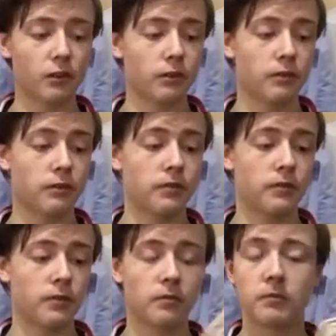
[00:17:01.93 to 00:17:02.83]
enough
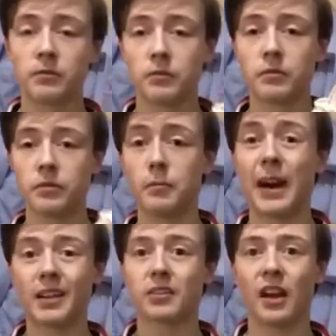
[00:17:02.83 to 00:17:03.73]
for
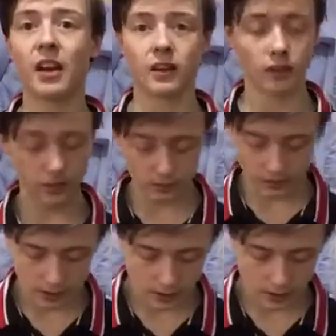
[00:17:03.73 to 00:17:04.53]
my size.